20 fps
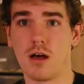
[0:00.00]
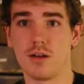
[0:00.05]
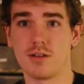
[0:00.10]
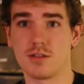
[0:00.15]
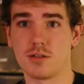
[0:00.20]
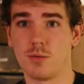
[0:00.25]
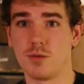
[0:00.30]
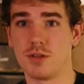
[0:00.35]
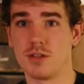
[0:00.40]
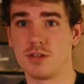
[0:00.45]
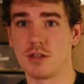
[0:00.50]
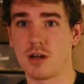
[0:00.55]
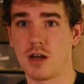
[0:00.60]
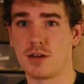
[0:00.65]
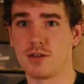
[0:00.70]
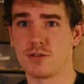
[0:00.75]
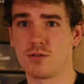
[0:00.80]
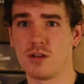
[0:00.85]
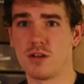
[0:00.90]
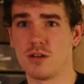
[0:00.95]
Some of these
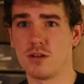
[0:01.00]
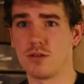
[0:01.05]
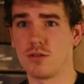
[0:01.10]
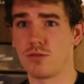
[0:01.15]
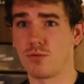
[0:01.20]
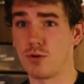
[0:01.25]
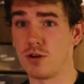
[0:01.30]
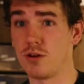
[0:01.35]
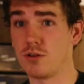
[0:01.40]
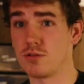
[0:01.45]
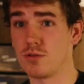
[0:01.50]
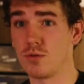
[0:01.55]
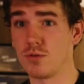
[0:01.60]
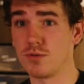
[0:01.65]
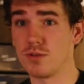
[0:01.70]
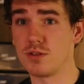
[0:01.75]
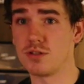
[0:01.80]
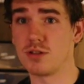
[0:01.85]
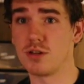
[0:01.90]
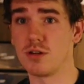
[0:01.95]
guys are hitting 3 years
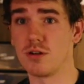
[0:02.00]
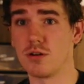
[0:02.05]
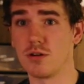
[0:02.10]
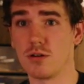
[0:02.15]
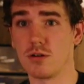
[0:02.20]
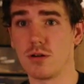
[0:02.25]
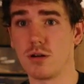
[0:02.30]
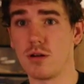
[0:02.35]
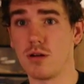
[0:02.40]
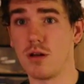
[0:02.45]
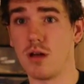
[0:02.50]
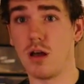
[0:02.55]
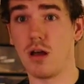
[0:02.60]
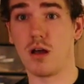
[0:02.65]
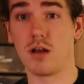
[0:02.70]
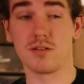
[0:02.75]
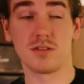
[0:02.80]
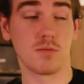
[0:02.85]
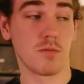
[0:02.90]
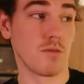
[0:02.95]
old this year,
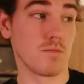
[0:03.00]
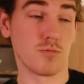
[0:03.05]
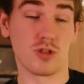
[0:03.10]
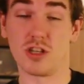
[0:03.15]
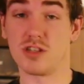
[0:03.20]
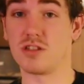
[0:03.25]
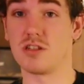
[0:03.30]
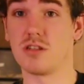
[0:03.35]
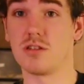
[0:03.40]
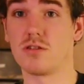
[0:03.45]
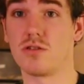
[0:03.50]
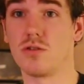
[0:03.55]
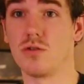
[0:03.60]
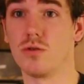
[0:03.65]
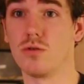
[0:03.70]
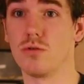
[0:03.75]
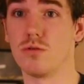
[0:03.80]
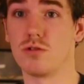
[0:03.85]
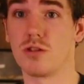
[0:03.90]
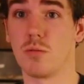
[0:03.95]
some of them just hit
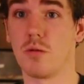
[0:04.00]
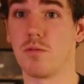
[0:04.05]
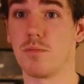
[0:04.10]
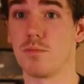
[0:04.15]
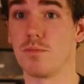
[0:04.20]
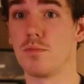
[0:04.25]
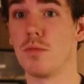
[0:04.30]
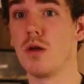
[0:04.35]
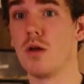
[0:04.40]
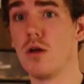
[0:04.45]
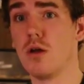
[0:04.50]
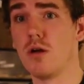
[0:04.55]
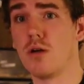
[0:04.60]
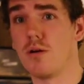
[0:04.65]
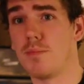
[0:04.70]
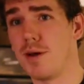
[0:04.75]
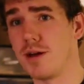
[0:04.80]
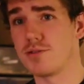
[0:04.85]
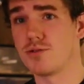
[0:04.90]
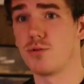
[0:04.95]
2, some of them
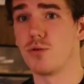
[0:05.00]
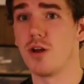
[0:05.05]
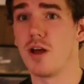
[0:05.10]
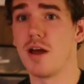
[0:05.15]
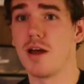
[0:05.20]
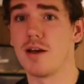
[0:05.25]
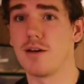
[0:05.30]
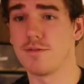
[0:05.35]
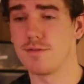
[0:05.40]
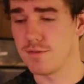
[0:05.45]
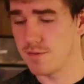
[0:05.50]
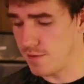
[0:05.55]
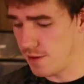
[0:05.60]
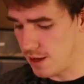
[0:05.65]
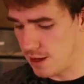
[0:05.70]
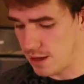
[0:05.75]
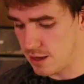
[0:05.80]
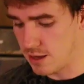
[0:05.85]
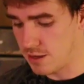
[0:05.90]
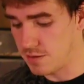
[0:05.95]
about 2.5,
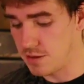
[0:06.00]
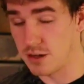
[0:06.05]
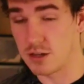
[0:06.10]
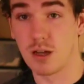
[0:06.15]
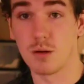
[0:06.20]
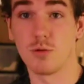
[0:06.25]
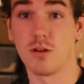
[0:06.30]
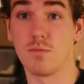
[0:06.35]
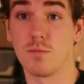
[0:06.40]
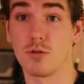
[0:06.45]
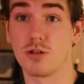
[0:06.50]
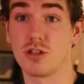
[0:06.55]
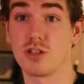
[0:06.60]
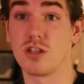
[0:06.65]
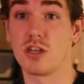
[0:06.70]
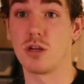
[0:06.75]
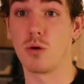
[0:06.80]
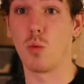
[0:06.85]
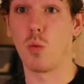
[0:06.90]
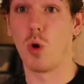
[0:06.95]
and then a couple of them are
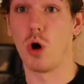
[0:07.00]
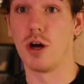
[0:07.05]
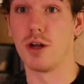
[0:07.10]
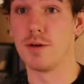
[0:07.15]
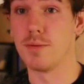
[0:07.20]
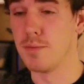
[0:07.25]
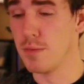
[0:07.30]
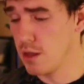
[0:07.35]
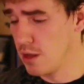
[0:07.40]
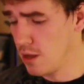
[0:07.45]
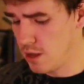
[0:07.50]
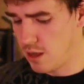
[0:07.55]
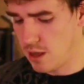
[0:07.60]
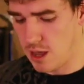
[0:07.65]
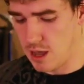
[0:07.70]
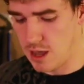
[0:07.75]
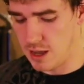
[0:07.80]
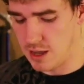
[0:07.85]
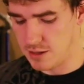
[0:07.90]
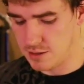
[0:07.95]
just hitting 1.
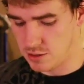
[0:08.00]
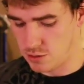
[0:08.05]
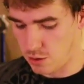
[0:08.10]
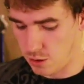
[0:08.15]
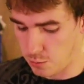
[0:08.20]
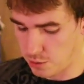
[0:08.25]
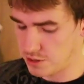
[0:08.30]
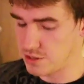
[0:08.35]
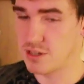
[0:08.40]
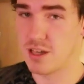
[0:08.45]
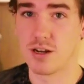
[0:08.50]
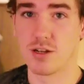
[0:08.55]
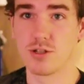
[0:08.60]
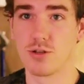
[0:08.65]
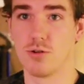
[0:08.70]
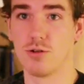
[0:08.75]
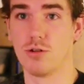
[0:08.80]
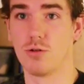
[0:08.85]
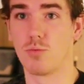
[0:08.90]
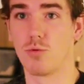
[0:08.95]
And so I wanted to kind of
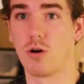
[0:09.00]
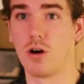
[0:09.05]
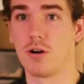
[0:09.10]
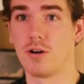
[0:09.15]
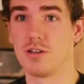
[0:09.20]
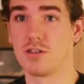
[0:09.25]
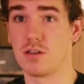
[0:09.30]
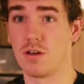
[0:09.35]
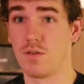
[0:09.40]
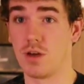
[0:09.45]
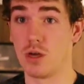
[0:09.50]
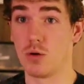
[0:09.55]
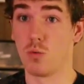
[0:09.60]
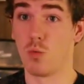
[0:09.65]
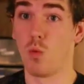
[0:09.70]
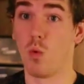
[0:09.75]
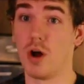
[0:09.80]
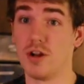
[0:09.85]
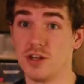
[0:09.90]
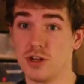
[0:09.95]
show you the progress of a
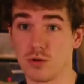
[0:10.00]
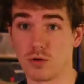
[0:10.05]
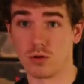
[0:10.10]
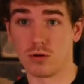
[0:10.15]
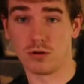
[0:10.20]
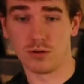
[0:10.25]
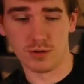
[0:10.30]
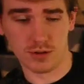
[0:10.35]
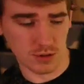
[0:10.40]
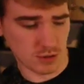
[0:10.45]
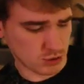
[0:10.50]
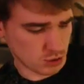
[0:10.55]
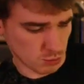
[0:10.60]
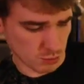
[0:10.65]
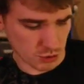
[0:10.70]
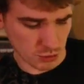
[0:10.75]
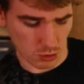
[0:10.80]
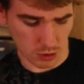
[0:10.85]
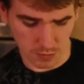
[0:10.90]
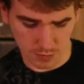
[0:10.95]
1-year-old
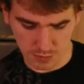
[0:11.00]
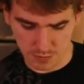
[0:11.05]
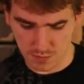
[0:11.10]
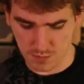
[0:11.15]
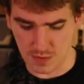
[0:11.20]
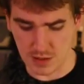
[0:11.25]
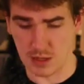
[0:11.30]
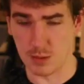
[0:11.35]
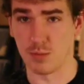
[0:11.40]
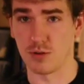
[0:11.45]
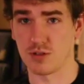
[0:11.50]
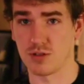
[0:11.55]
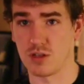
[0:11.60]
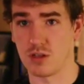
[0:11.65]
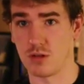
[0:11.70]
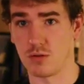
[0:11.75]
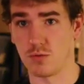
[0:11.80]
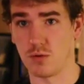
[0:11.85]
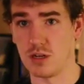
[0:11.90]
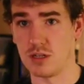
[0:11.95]
Superdwarf
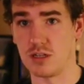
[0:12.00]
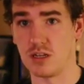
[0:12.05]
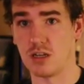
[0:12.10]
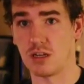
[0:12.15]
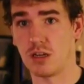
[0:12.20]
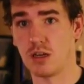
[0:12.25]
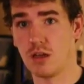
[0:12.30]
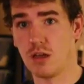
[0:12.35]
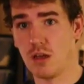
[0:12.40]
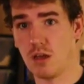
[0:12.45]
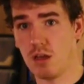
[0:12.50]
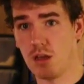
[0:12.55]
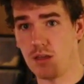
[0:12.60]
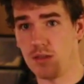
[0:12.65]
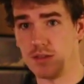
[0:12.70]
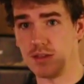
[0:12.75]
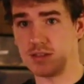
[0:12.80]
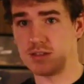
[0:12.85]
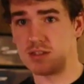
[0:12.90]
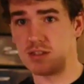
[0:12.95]
50% retic.
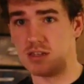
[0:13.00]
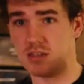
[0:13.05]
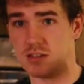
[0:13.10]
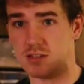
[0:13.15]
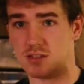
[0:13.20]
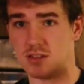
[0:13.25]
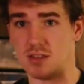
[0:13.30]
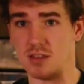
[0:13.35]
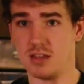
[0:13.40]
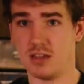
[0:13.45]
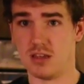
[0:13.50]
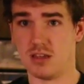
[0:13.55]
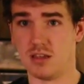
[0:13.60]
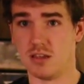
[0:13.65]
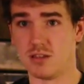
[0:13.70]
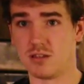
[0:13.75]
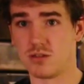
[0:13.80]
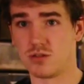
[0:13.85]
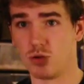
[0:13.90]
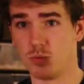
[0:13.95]
This is
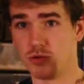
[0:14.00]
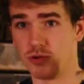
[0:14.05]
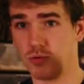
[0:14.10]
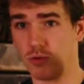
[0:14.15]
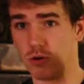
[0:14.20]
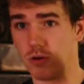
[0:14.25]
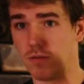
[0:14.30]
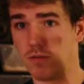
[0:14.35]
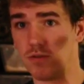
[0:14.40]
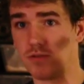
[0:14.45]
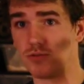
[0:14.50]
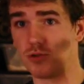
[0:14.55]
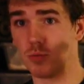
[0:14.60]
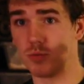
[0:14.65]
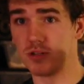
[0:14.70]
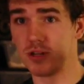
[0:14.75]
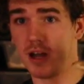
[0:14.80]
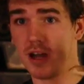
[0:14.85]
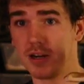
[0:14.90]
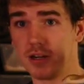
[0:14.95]
the Superdwarf
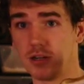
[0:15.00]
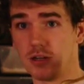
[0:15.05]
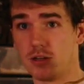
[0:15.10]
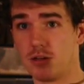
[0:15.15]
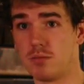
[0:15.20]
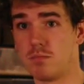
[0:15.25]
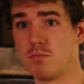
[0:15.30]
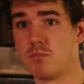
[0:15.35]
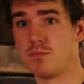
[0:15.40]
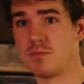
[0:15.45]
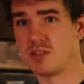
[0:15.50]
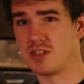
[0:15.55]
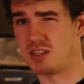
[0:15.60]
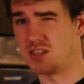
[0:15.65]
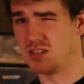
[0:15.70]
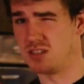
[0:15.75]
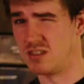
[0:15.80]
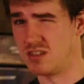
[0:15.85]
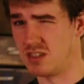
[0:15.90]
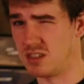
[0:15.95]
Super Tiger
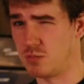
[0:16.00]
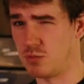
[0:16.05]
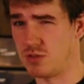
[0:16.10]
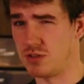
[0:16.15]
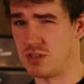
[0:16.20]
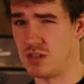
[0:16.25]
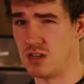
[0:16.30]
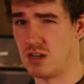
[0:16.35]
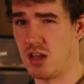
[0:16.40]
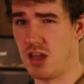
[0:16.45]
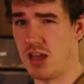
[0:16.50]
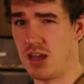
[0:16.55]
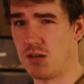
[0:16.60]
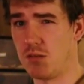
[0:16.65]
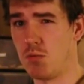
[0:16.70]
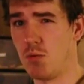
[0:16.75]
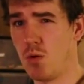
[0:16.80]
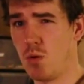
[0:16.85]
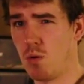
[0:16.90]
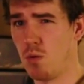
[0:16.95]
66%
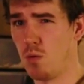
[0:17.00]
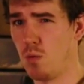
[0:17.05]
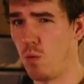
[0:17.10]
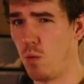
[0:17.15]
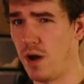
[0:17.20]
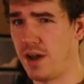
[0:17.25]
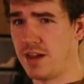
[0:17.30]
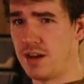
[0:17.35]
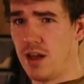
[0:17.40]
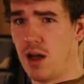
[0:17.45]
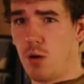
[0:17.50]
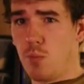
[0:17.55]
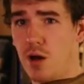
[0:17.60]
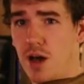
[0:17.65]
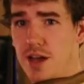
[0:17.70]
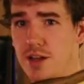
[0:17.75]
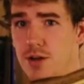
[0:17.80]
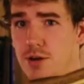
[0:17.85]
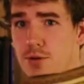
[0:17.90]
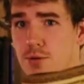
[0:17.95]
het white
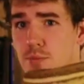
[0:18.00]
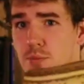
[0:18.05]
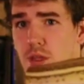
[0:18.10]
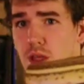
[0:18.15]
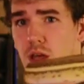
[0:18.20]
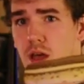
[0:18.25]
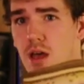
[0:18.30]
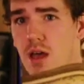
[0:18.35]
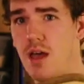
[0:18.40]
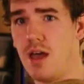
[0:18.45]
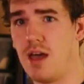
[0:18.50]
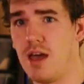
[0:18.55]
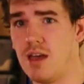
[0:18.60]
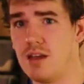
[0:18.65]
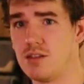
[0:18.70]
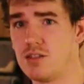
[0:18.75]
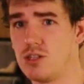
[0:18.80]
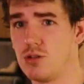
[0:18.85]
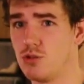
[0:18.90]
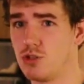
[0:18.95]
albino,
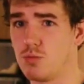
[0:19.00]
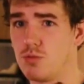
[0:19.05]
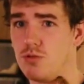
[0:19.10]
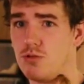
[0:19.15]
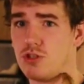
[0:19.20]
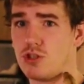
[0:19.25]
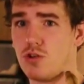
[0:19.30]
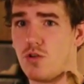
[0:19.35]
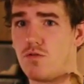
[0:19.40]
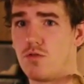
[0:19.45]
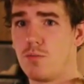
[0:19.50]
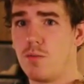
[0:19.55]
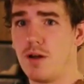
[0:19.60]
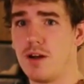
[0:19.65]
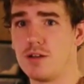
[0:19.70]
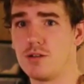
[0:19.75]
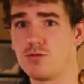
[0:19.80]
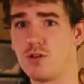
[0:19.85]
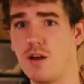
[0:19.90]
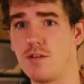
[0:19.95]
and she was produced over
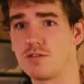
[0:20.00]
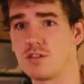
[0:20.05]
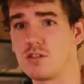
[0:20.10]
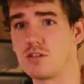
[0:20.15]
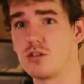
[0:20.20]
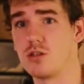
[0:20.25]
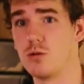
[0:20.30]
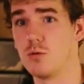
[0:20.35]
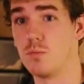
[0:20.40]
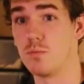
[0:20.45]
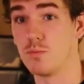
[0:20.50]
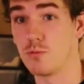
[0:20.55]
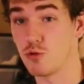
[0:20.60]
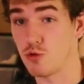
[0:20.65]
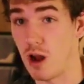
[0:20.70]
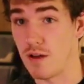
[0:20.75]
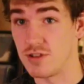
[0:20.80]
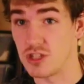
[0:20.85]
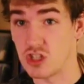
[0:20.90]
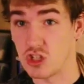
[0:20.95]
by Travis
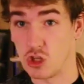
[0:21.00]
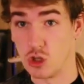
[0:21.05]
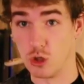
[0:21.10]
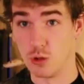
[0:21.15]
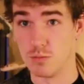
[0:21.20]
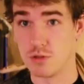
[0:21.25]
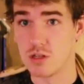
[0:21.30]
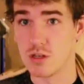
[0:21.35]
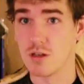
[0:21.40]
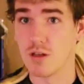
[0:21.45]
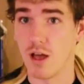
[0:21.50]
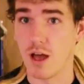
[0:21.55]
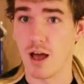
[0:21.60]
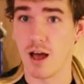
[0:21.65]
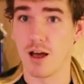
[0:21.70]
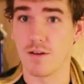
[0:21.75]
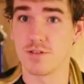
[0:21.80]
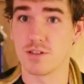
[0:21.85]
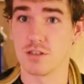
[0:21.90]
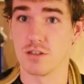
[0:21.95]
Cube's
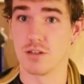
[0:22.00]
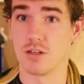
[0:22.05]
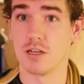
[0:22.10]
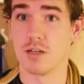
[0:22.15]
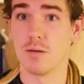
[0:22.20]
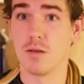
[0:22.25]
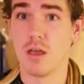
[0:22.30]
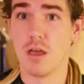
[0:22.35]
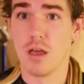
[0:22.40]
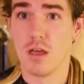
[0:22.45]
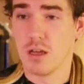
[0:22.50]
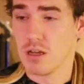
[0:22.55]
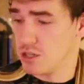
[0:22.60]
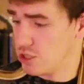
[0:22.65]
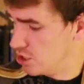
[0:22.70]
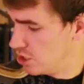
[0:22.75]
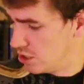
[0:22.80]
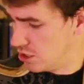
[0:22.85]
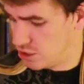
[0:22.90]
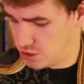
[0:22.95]
facility.
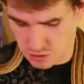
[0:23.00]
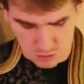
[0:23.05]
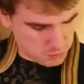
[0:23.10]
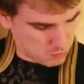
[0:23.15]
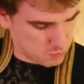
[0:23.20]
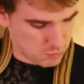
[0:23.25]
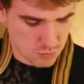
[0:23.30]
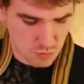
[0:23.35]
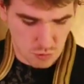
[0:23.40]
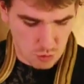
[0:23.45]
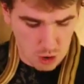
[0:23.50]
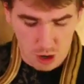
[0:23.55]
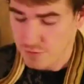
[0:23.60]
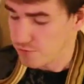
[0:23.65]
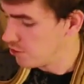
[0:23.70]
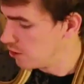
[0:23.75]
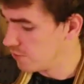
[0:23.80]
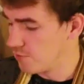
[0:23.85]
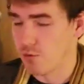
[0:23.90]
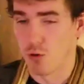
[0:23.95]
She's
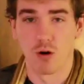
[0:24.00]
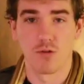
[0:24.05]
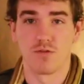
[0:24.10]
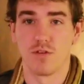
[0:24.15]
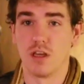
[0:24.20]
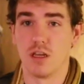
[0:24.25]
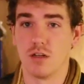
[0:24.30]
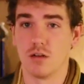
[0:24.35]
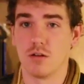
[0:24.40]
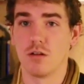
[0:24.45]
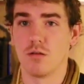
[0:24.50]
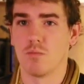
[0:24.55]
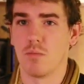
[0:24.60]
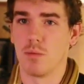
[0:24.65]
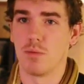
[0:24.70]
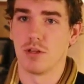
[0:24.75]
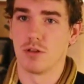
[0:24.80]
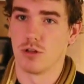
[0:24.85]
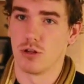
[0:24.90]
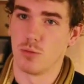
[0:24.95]
roughly 4 feet,
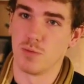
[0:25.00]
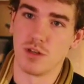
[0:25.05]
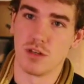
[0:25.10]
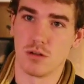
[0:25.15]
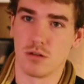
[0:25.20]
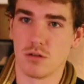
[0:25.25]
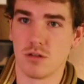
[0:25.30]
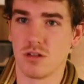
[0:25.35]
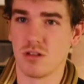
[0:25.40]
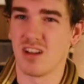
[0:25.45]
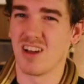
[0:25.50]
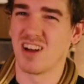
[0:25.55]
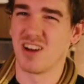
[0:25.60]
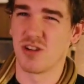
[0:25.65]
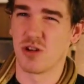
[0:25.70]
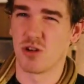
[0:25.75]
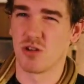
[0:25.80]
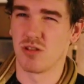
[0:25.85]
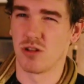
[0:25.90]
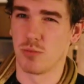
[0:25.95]
maybe a little bit
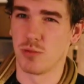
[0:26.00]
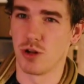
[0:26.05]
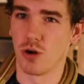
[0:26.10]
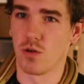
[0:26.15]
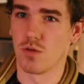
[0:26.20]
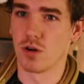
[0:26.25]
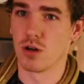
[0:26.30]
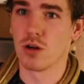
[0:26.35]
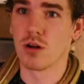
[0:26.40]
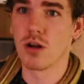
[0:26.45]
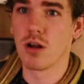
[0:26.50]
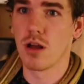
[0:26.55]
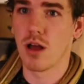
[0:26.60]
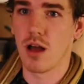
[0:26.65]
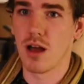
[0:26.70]
under, a little bit over.